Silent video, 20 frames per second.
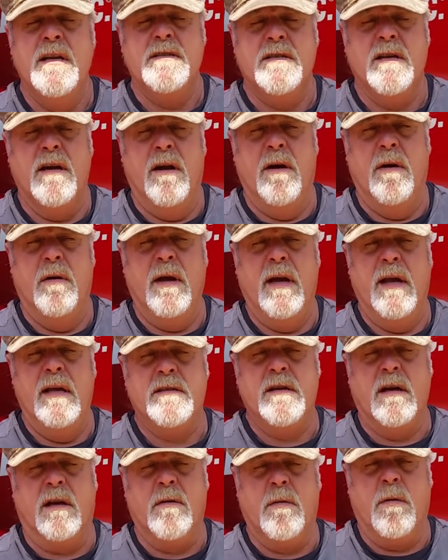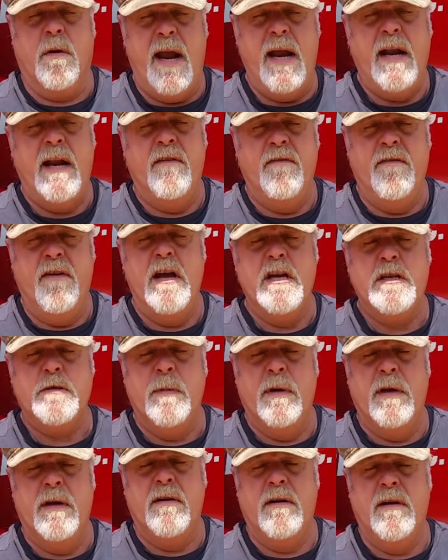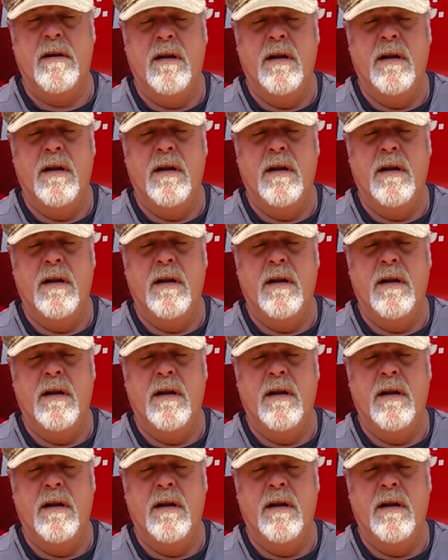So it's a great investment,